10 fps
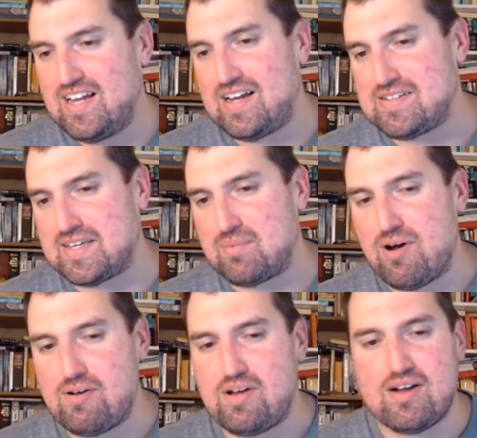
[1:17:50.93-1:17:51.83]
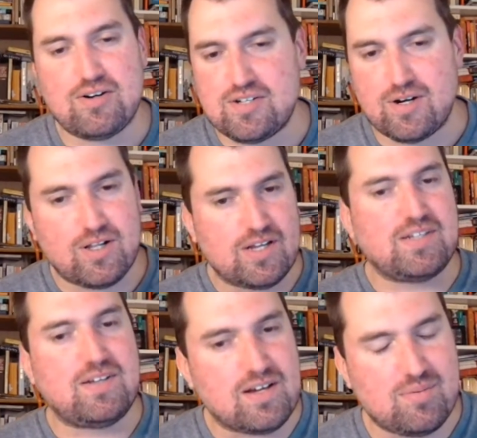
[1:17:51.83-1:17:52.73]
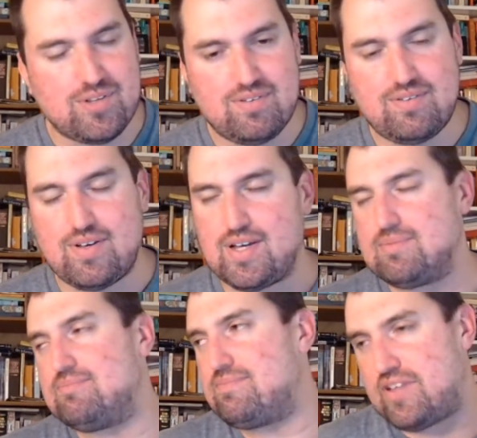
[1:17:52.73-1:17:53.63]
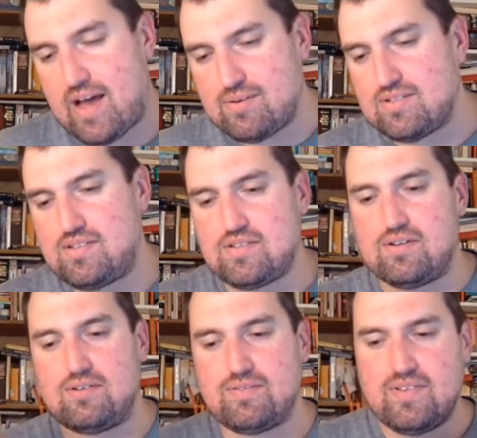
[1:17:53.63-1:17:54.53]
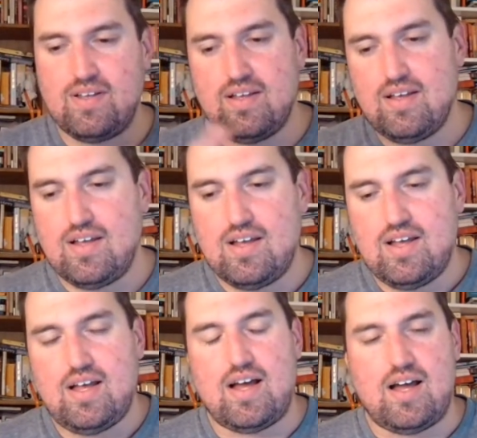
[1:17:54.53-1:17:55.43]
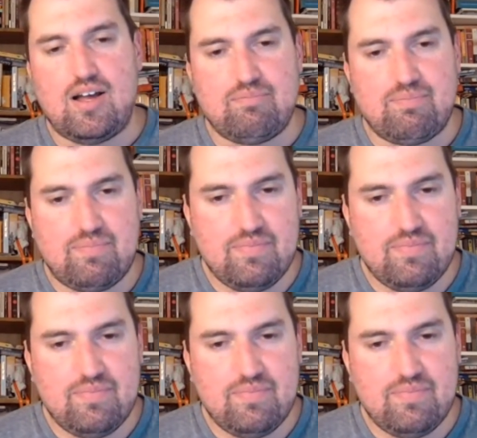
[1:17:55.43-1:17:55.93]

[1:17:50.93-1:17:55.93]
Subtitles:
I have to think about it. I already started collecting documents for that one. So so